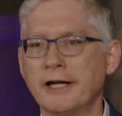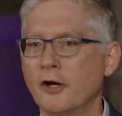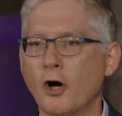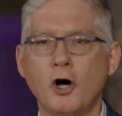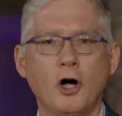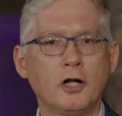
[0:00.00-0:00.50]
in
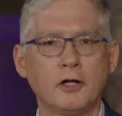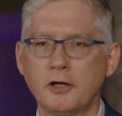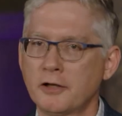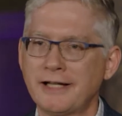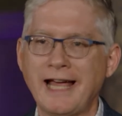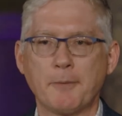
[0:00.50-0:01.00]
all
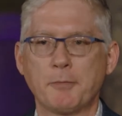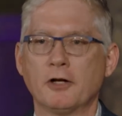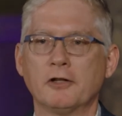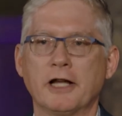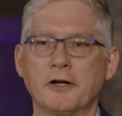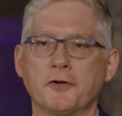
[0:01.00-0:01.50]

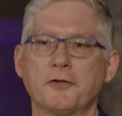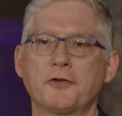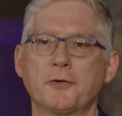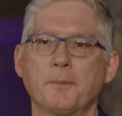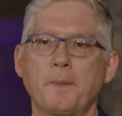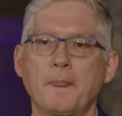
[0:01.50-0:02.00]
capital letters.